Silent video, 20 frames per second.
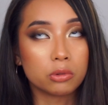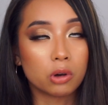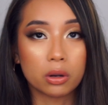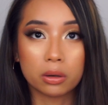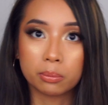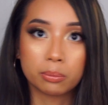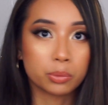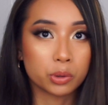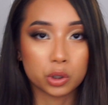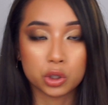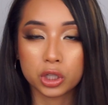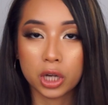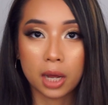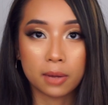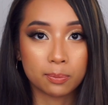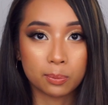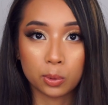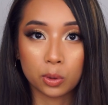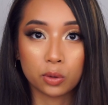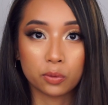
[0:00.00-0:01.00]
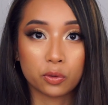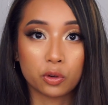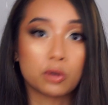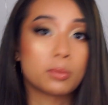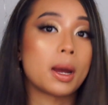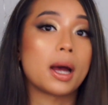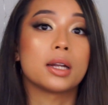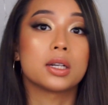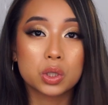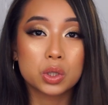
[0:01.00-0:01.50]
and blue shampoo for
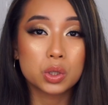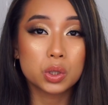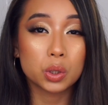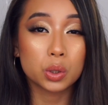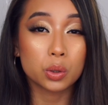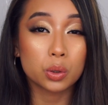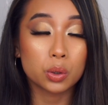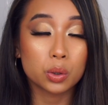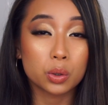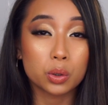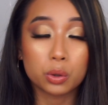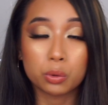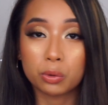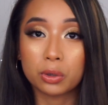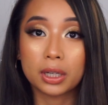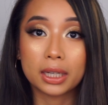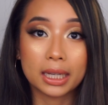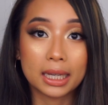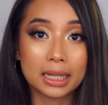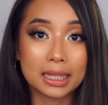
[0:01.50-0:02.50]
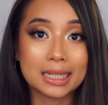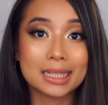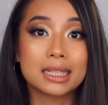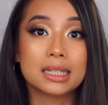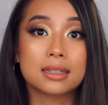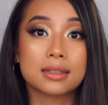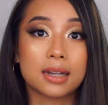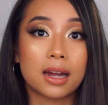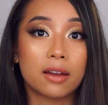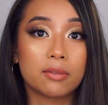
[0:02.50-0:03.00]
about 2-3 years
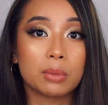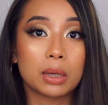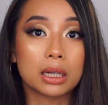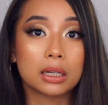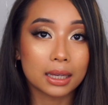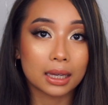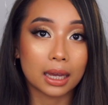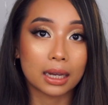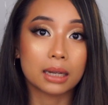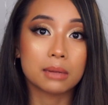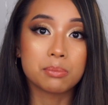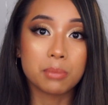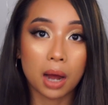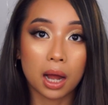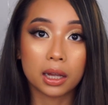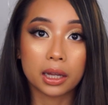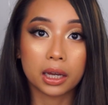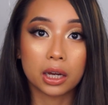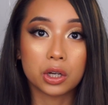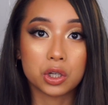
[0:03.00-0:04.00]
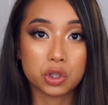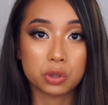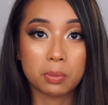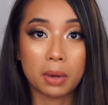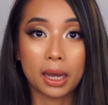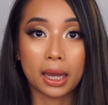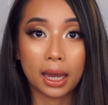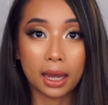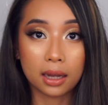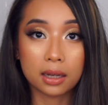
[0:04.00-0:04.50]
since I've been getting balayage on my
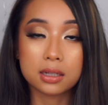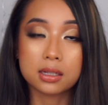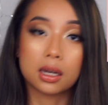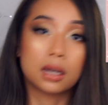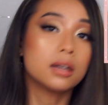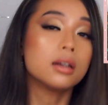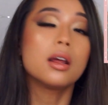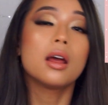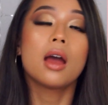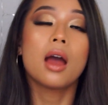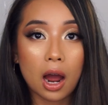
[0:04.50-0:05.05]
hair done.